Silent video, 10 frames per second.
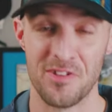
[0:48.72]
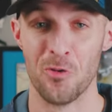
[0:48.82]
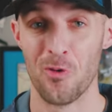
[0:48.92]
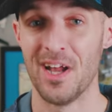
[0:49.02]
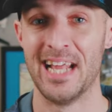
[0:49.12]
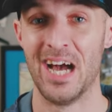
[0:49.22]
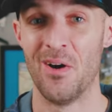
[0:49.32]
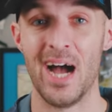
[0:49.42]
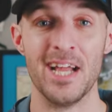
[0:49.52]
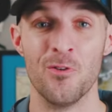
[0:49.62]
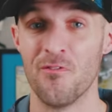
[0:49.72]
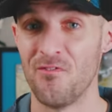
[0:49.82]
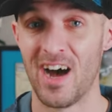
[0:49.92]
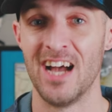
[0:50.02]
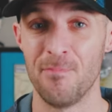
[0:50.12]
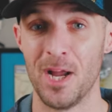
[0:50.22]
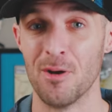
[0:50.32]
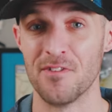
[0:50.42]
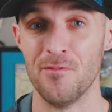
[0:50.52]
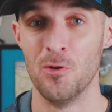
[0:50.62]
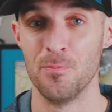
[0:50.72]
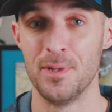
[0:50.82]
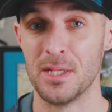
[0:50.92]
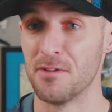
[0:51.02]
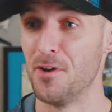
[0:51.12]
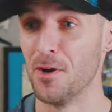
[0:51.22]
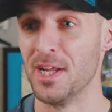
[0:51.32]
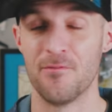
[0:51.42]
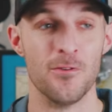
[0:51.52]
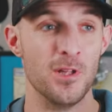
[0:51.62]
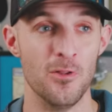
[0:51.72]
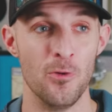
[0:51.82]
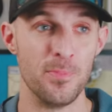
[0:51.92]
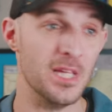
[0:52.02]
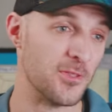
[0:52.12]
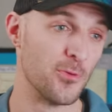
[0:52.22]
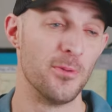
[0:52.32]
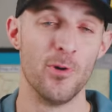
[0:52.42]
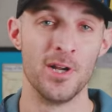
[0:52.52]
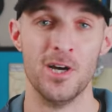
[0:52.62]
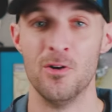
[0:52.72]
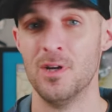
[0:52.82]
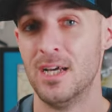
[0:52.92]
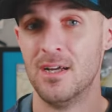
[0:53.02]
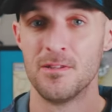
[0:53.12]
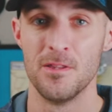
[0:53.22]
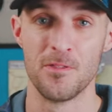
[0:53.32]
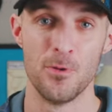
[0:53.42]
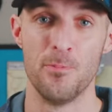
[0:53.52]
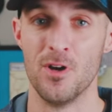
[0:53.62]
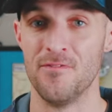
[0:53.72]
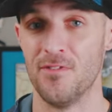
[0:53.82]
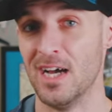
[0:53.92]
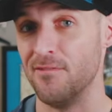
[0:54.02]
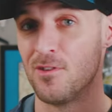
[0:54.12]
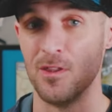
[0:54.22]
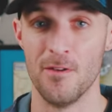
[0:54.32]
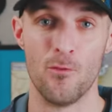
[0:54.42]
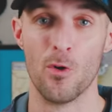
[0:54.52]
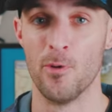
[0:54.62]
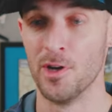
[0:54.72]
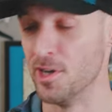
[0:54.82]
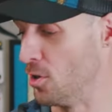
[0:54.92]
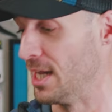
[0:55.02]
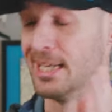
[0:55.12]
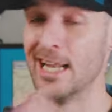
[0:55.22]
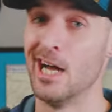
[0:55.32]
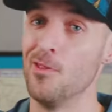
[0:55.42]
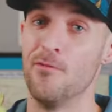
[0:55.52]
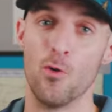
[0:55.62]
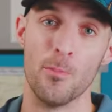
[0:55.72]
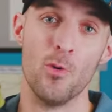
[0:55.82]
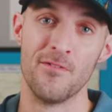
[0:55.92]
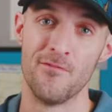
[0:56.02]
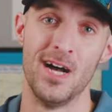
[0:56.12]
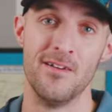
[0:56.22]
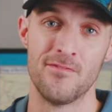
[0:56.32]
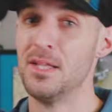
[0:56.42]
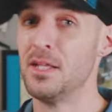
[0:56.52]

So right now, I own 5 pairs of Lone Peaks, varying from the Lone Peak 3.0 to the 3.5 to the 4.0 and now the 4.5.